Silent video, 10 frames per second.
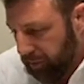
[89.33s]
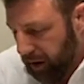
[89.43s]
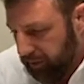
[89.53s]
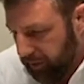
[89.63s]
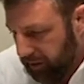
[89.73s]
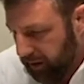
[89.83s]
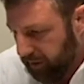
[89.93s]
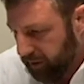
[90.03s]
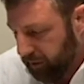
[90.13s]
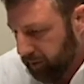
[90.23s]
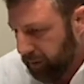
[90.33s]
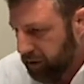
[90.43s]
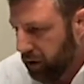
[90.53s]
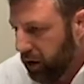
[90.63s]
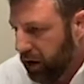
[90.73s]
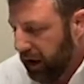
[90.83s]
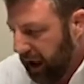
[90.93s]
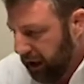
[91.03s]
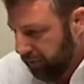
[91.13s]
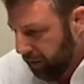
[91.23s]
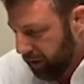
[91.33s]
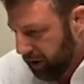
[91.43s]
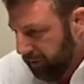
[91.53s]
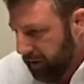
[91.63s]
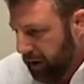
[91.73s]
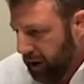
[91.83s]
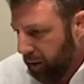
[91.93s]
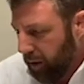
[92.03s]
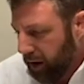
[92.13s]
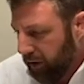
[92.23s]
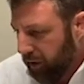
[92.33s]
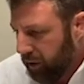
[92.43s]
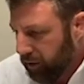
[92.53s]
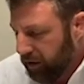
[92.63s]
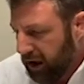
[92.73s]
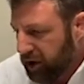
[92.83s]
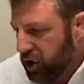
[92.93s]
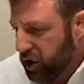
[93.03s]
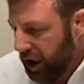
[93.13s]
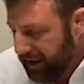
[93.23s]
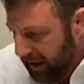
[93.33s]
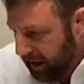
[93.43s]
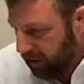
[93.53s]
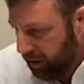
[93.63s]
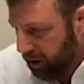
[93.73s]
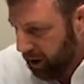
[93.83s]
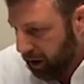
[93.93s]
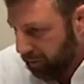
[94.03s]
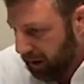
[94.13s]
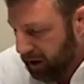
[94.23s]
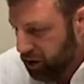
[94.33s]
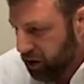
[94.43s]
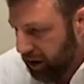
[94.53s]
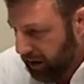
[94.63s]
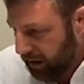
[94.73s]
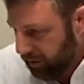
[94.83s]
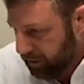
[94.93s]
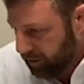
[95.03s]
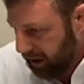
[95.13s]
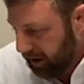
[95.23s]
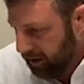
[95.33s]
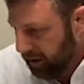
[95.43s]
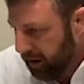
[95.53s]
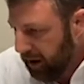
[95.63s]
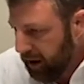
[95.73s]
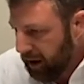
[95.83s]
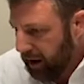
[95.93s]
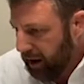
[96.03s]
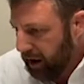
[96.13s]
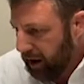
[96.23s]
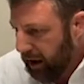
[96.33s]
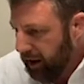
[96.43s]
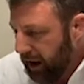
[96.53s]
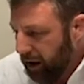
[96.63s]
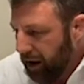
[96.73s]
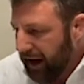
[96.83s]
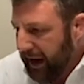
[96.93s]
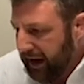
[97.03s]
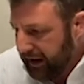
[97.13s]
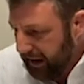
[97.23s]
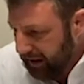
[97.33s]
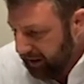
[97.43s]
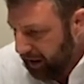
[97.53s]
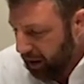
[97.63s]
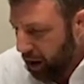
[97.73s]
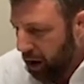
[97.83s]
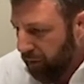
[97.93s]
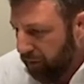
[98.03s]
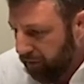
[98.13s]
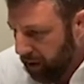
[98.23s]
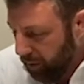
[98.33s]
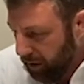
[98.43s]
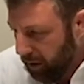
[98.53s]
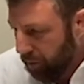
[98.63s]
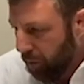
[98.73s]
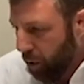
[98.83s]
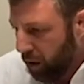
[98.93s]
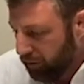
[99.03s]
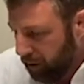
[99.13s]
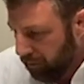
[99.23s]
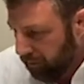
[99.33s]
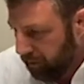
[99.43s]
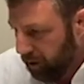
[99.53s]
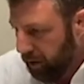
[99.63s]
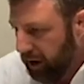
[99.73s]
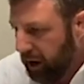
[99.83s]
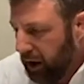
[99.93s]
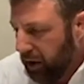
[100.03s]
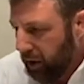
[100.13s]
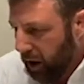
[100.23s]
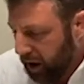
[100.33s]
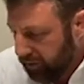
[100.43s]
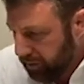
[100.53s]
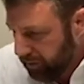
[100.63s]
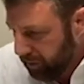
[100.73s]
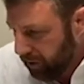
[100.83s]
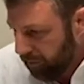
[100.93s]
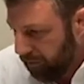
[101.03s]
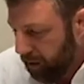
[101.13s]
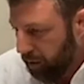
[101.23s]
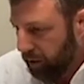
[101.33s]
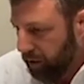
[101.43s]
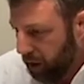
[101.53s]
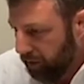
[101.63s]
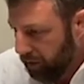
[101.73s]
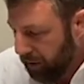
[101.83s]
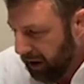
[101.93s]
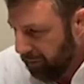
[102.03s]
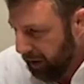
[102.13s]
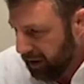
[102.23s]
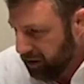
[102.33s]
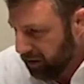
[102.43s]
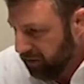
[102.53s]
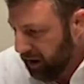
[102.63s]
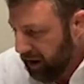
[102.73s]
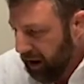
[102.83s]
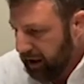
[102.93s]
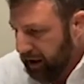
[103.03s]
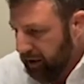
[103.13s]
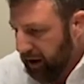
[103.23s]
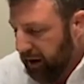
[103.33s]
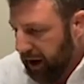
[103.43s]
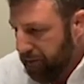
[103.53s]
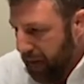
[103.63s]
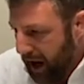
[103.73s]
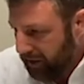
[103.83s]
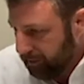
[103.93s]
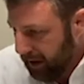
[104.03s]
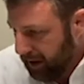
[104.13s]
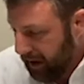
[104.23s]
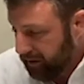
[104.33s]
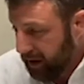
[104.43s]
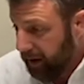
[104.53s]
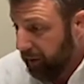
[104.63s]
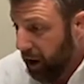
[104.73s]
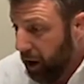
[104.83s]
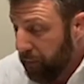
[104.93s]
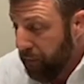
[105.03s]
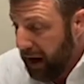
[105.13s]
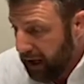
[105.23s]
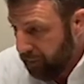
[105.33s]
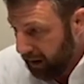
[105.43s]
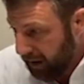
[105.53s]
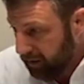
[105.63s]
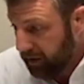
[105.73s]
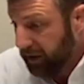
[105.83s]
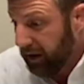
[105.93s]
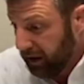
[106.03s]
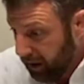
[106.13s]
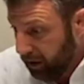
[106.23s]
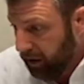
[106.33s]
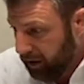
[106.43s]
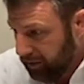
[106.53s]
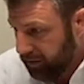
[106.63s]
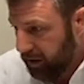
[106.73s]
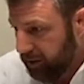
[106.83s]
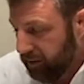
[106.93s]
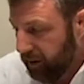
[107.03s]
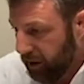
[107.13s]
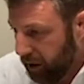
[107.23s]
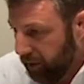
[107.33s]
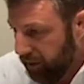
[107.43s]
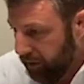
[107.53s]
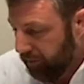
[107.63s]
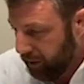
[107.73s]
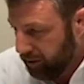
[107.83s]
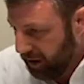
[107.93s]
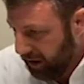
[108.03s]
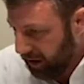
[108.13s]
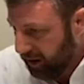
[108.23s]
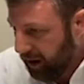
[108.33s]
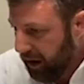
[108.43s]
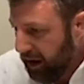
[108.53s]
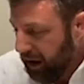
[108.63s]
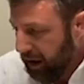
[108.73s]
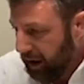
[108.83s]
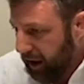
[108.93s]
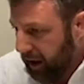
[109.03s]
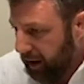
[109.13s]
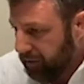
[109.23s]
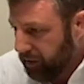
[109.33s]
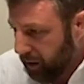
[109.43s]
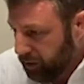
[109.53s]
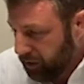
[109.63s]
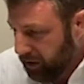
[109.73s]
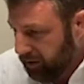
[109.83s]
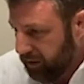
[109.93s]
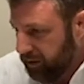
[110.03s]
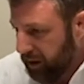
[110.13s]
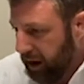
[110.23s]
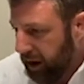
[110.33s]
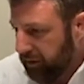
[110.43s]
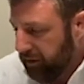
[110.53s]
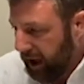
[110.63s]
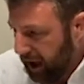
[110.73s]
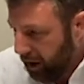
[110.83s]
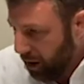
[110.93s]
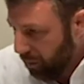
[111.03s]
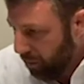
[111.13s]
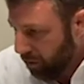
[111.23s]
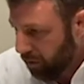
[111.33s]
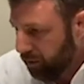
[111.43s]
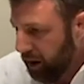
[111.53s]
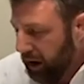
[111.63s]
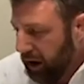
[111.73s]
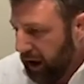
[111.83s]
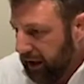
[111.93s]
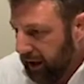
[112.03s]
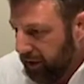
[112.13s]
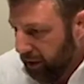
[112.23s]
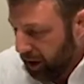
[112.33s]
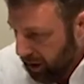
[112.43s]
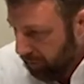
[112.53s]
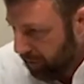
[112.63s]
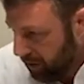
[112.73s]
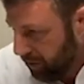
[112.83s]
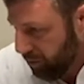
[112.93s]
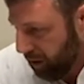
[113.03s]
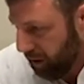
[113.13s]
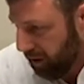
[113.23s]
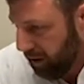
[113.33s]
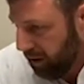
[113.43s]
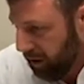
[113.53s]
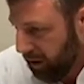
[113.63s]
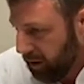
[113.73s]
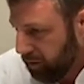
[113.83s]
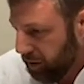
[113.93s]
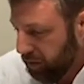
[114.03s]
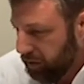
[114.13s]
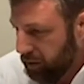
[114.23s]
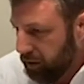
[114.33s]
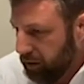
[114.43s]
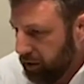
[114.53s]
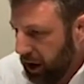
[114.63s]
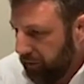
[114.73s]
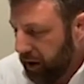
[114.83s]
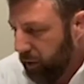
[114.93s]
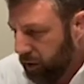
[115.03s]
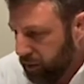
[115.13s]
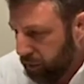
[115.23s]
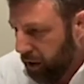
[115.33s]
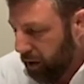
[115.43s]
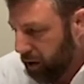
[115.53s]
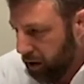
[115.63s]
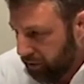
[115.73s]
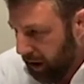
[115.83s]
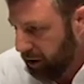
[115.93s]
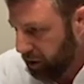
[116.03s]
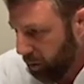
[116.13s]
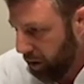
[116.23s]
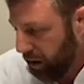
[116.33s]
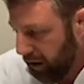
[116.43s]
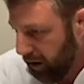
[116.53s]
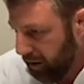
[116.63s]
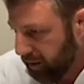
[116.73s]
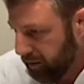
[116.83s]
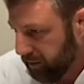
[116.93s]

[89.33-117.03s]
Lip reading: positive individuals. But you look at California, where Governor Newsom has shut down their economy, has shut down their state. And they are inundated. They are overflowing. Their morgue is overflowing. Their hospitals are overflowing with COVID patients. And yet they've had mask mandates that have been in place literally since the COVID first hit. And they have social distancing. They have stay-at-home orders. And yet they're not able to control it. So tell me which protocol is actually working here.